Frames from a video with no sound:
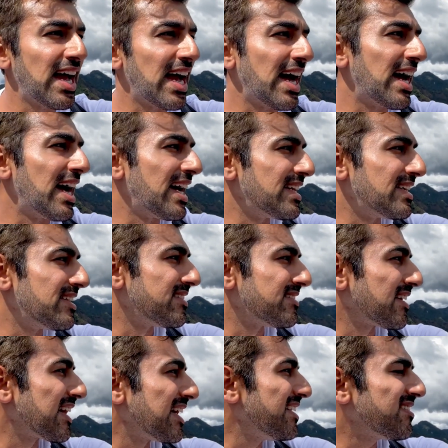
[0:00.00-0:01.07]
and there's
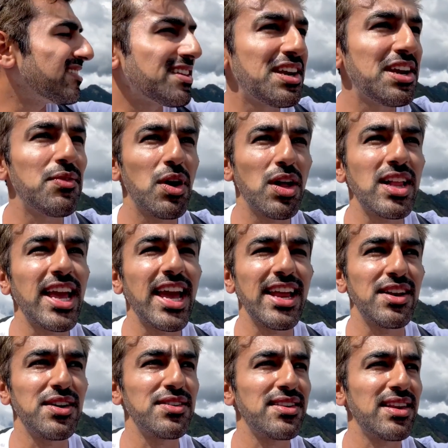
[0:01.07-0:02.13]
at least 3
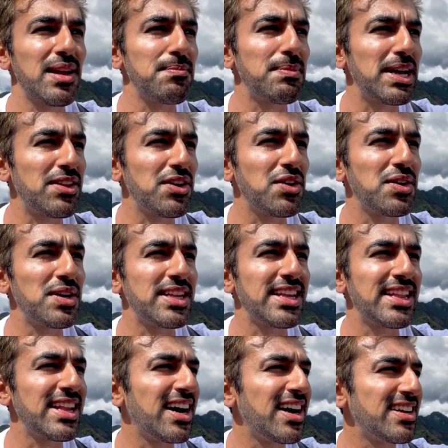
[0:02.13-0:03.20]
volcanoes, San Pedro,
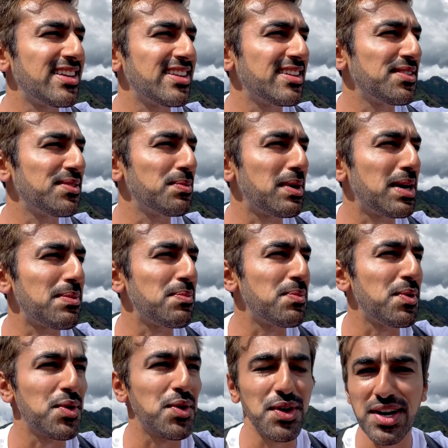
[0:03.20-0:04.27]
Atitlan, and there's one
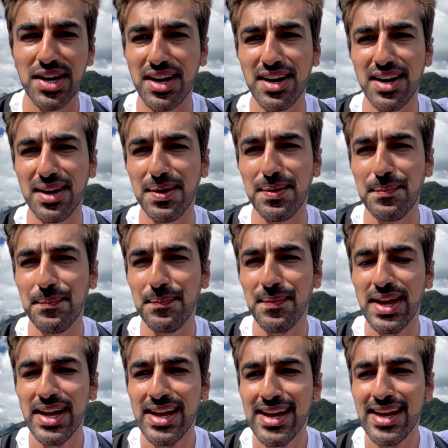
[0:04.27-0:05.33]
more
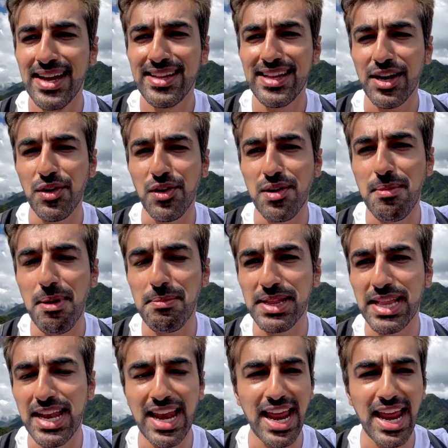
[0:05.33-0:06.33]
that I don't remember the